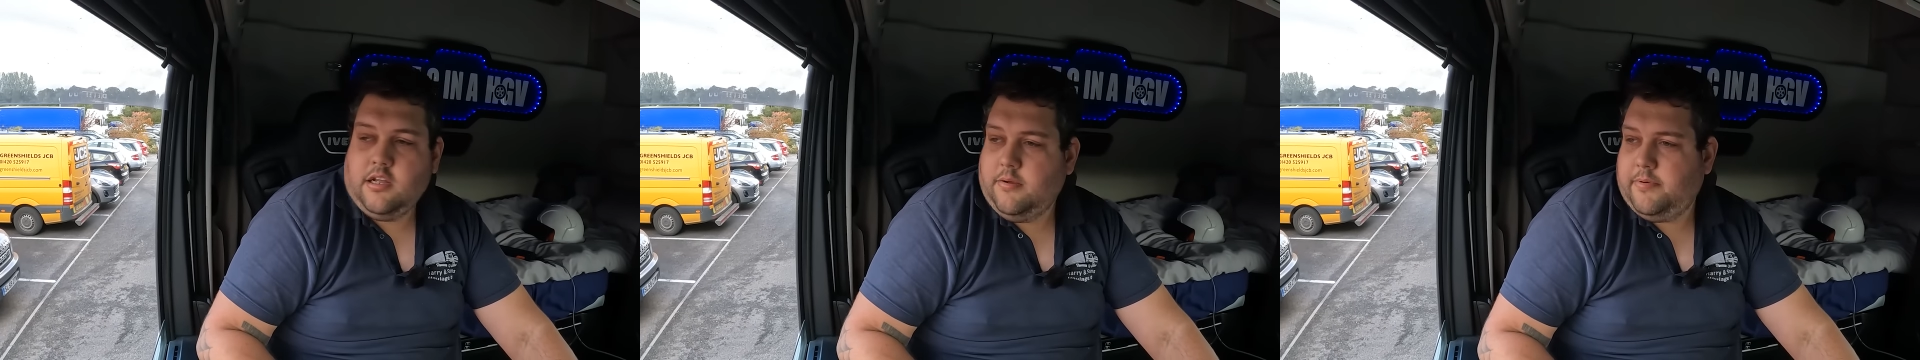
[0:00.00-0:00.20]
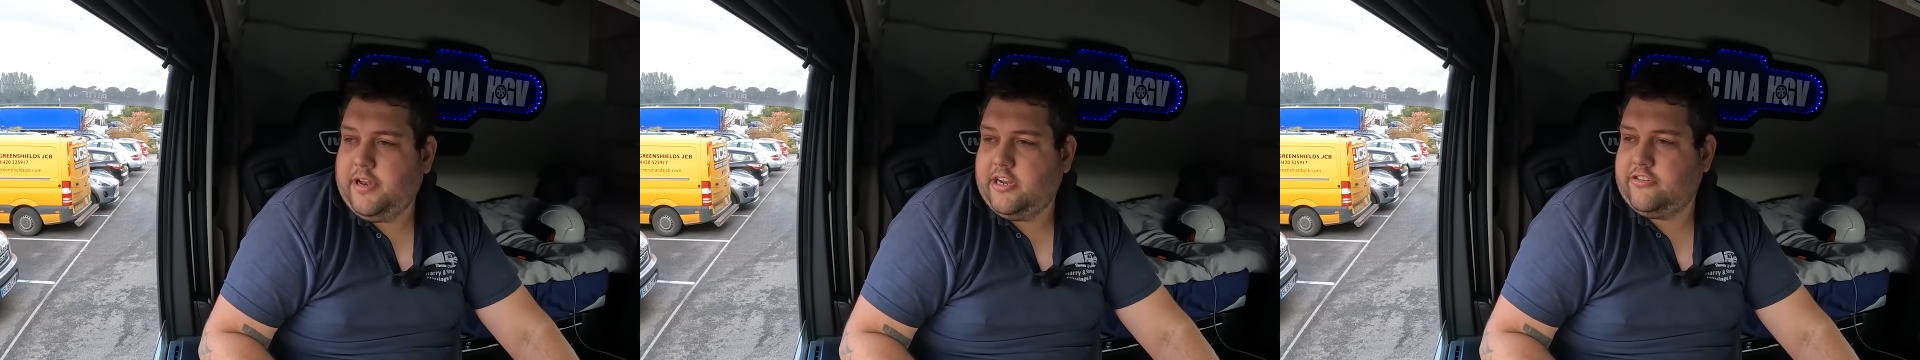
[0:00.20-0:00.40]

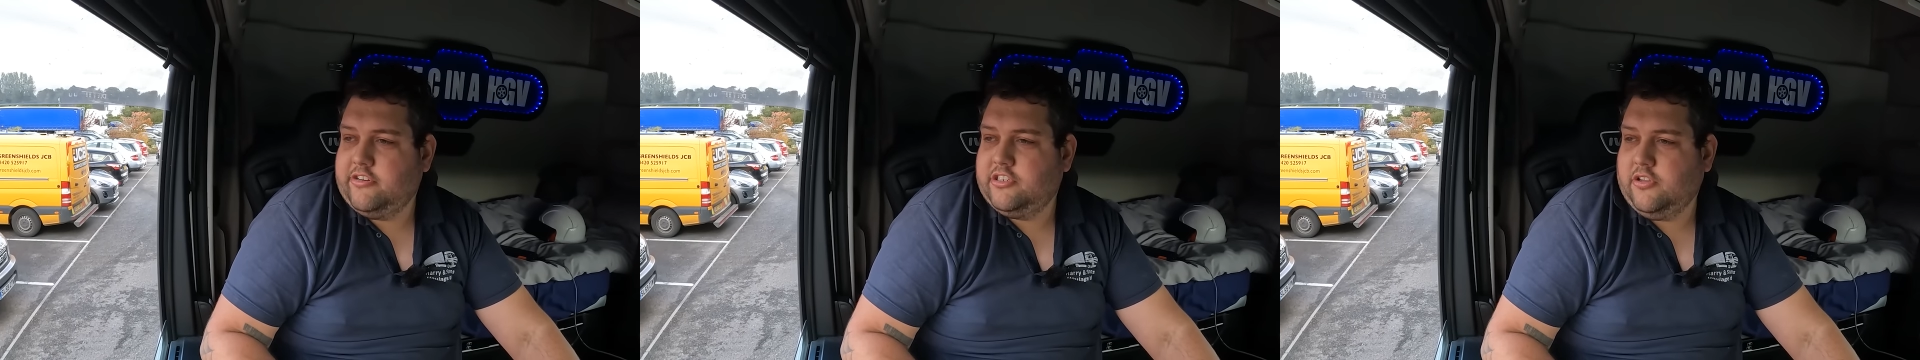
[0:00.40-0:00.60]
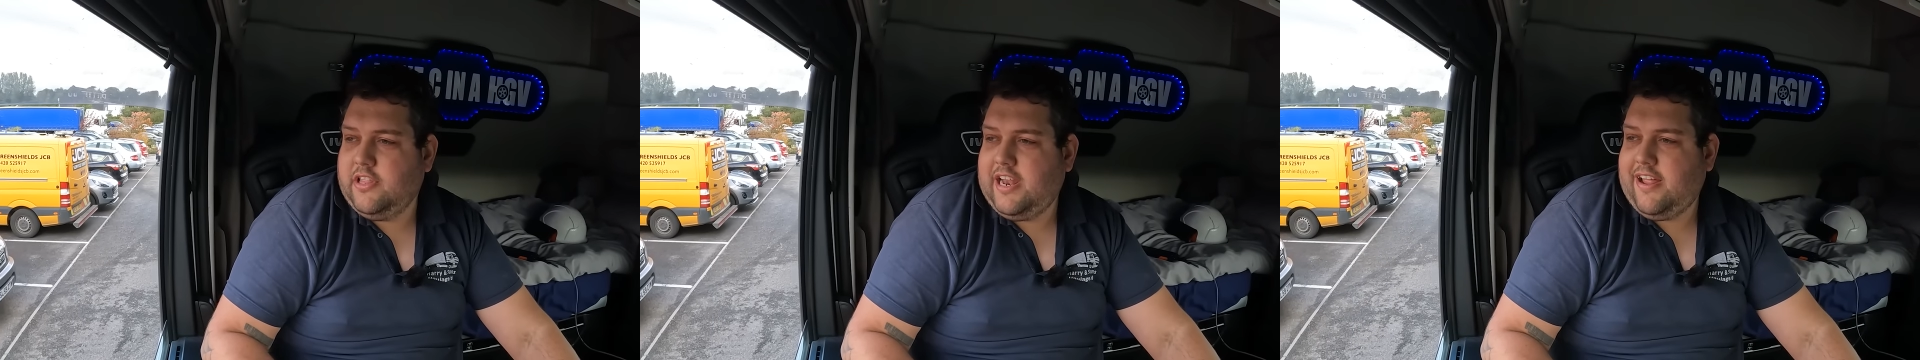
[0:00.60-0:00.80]

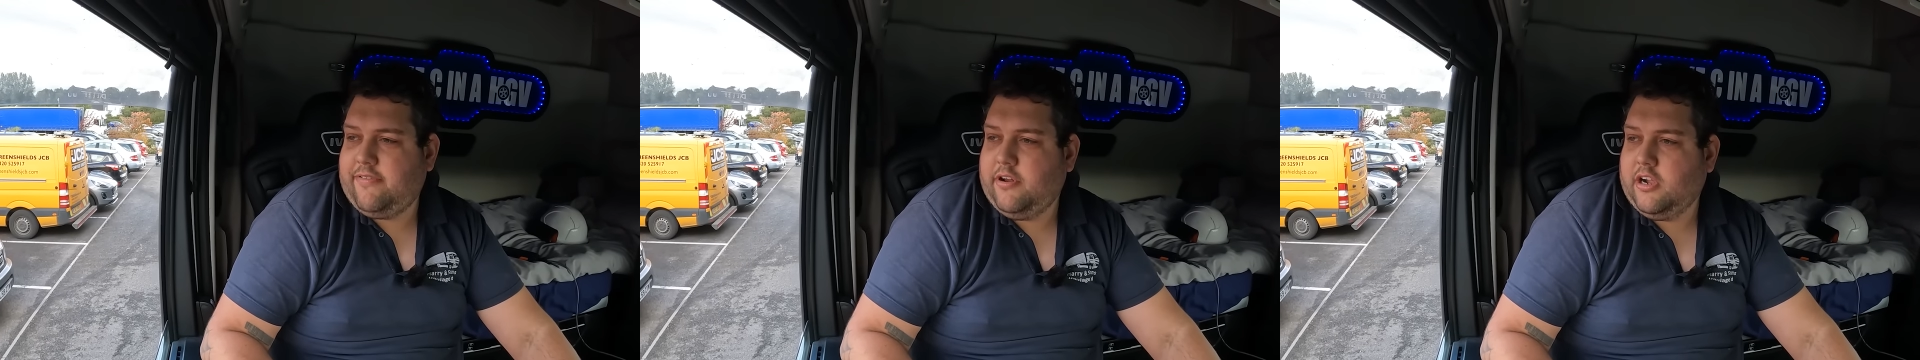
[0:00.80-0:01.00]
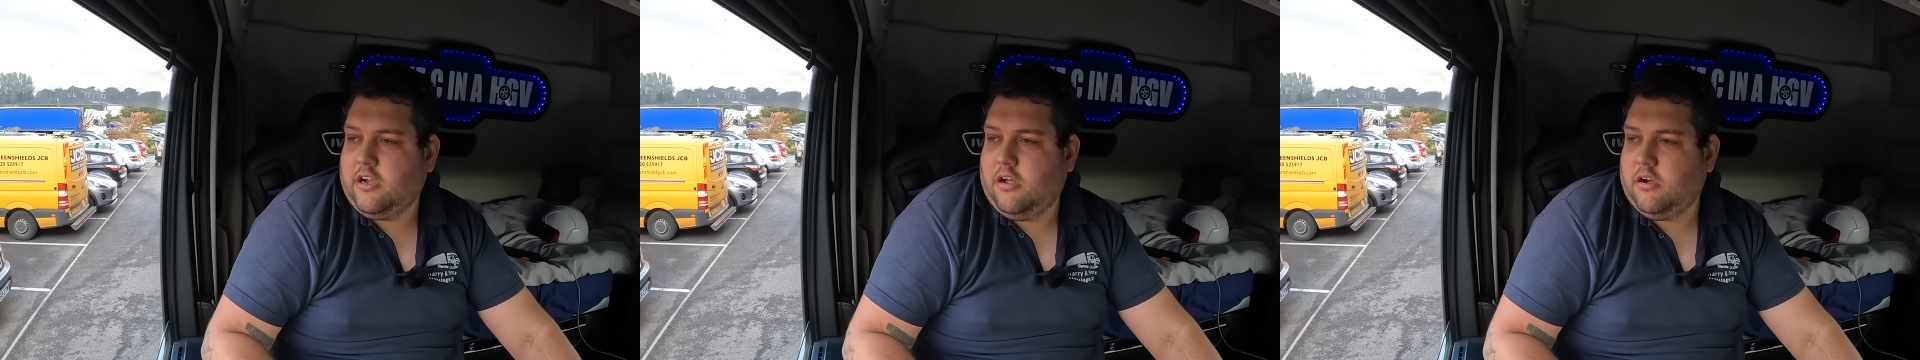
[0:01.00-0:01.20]
Pedestrian's on the left
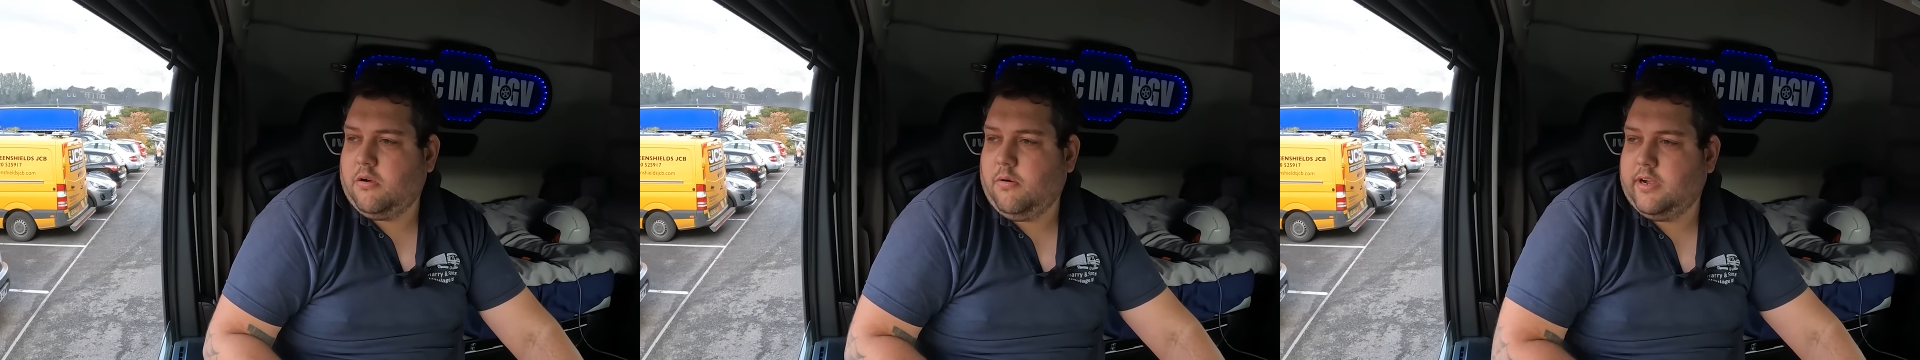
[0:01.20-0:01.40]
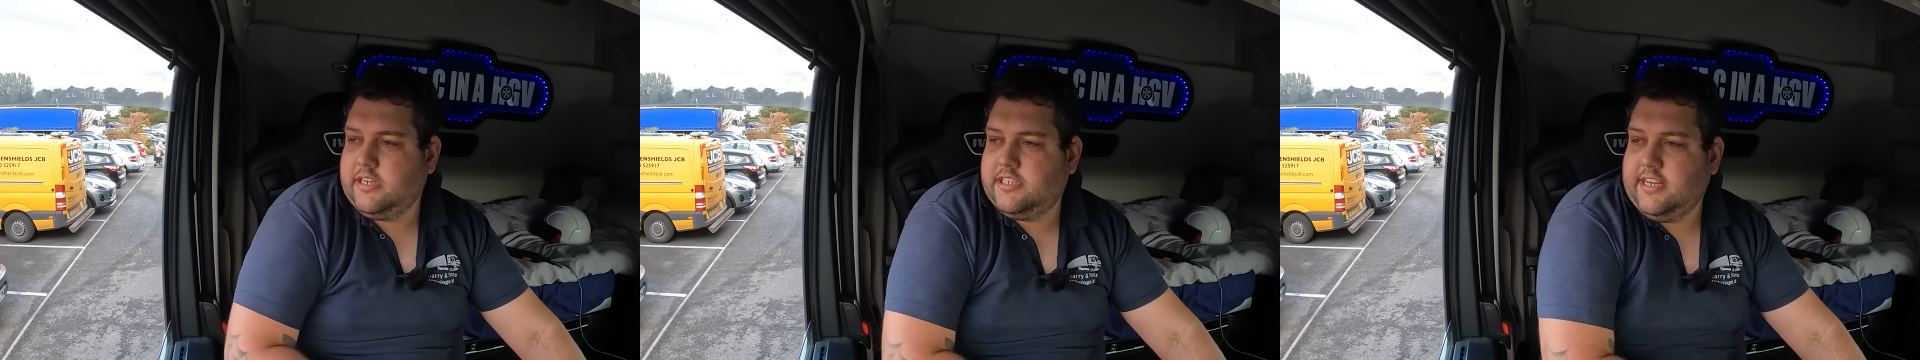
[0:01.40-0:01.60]
and I can't
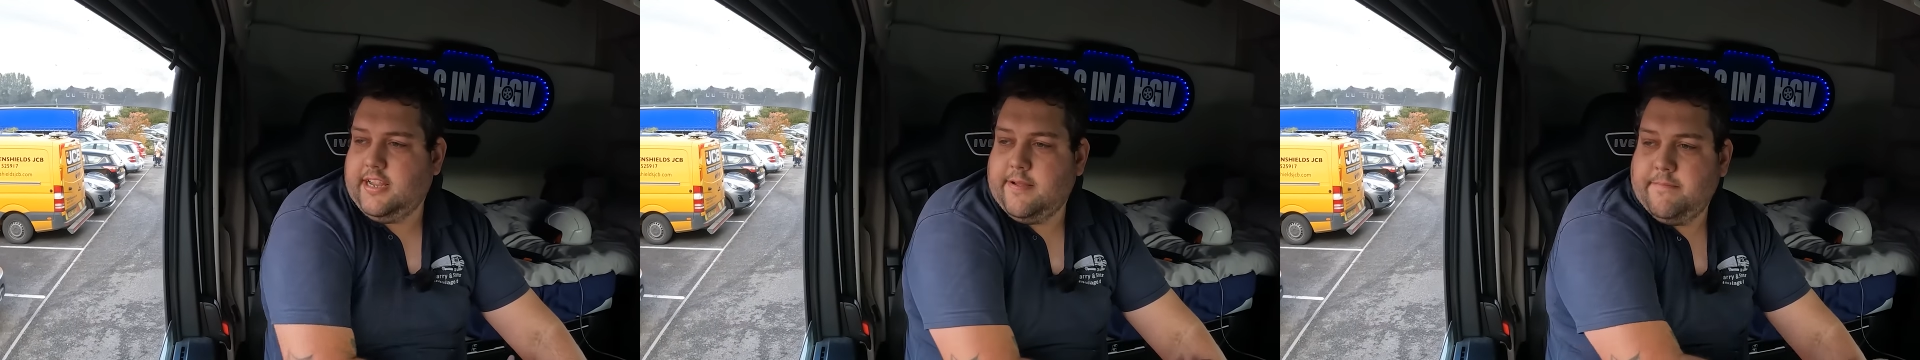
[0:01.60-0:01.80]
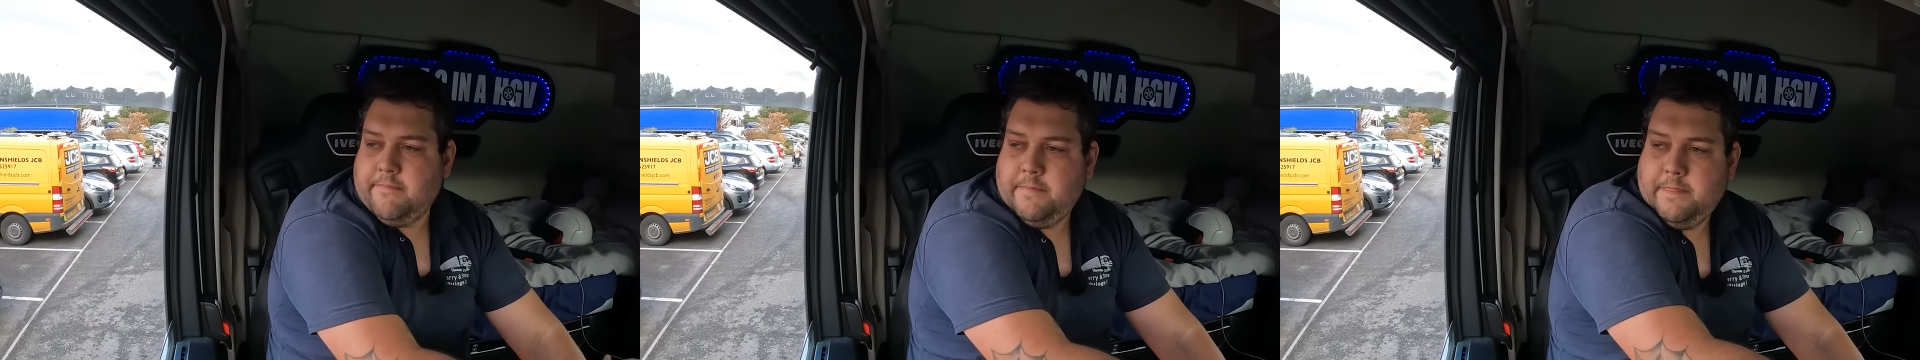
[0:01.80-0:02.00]
quite see
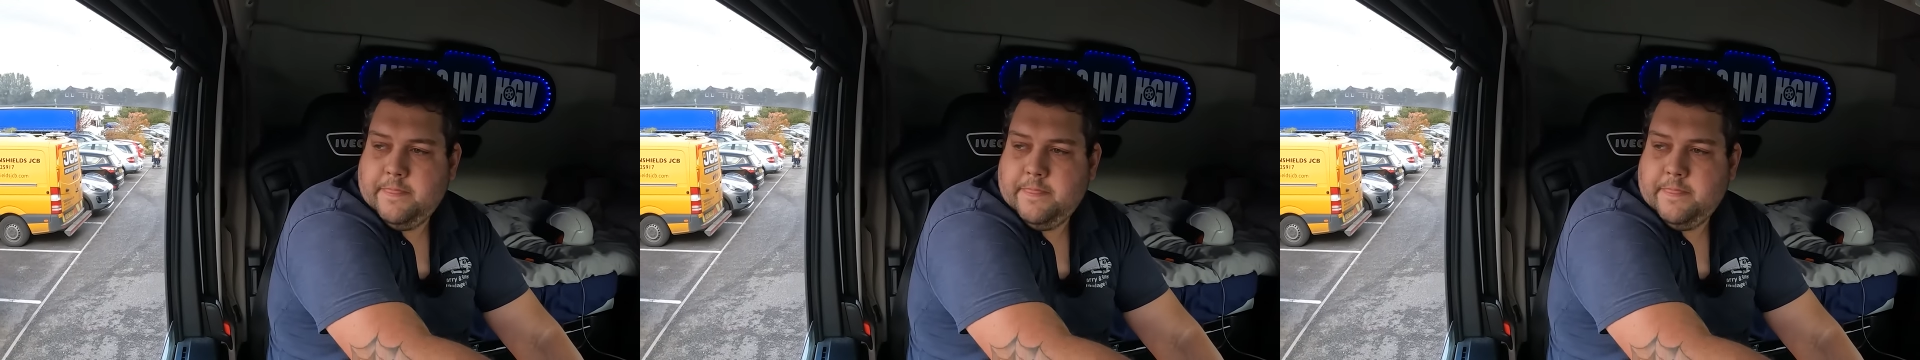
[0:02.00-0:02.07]
him.